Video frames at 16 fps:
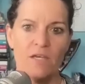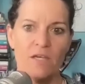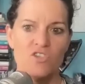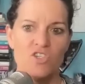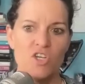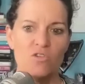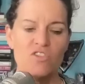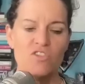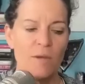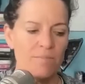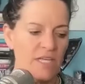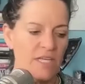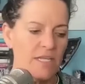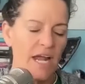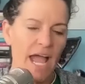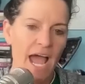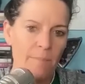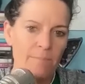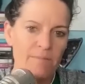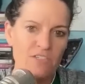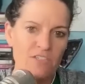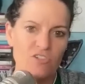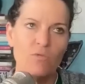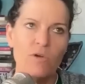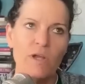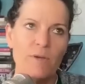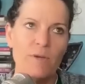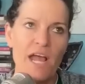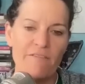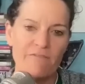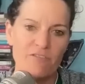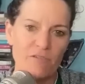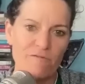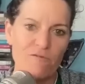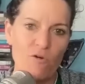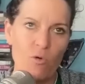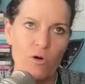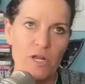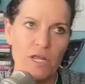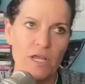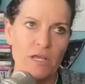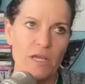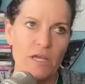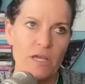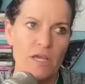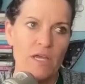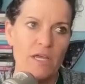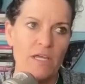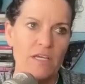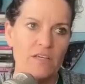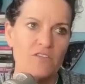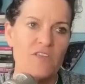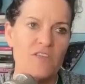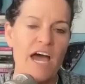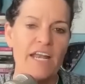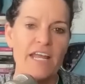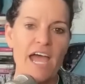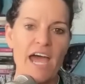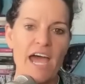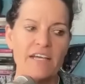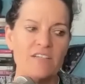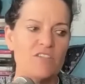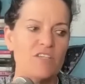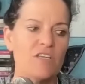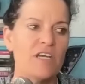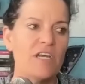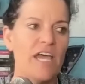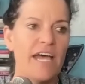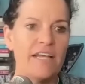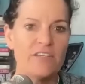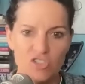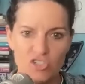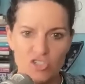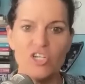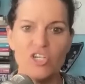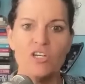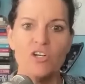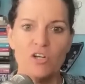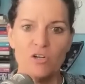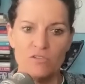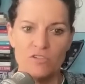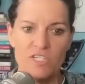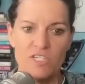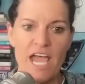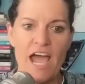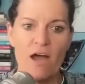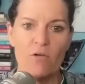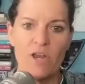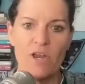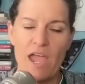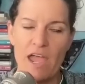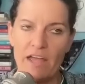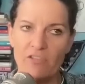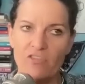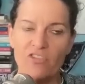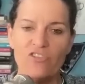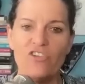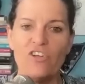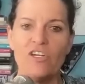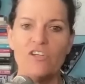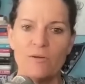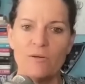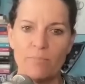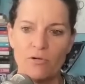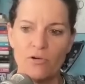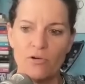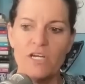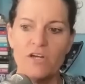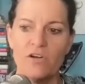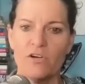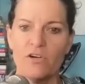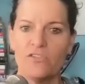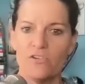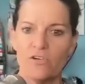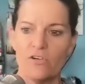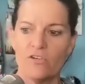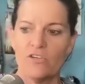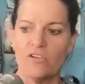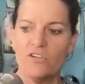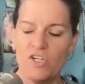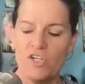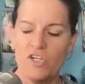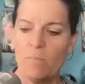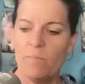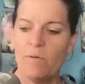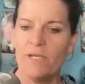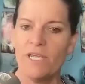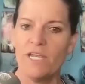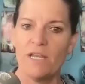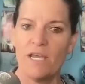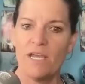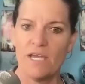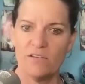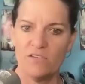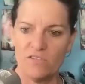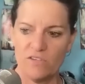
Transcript: So something that happens to women after 40 is that as estrogen goes down. Estrogen is a precursor to dopamine and